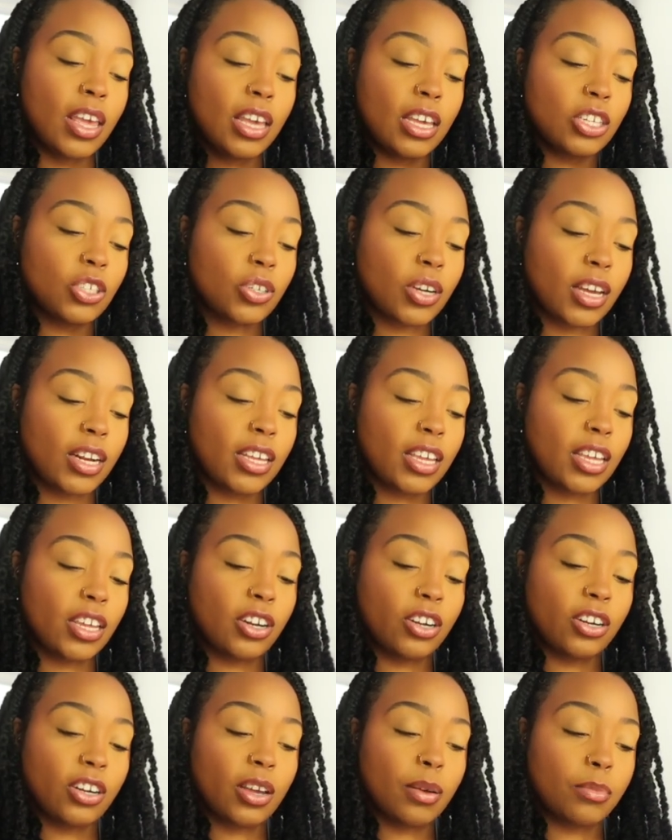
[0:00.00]
and try to get
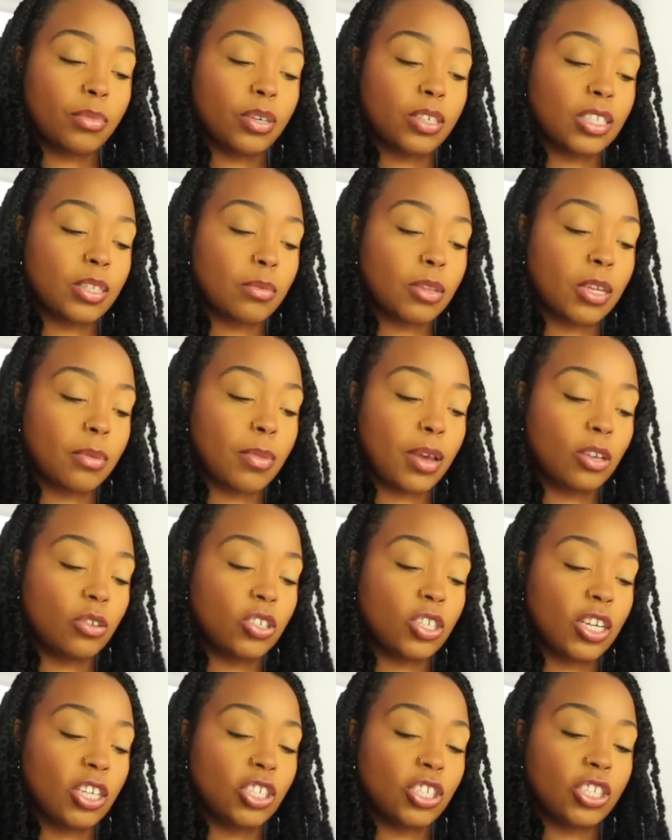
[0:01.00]
your number. Something about you
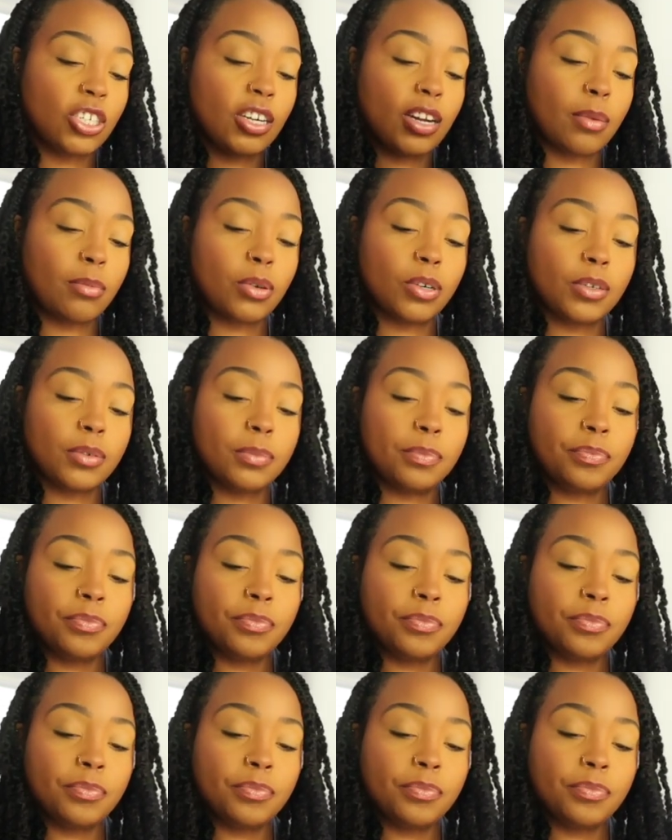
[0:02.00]
changed your number.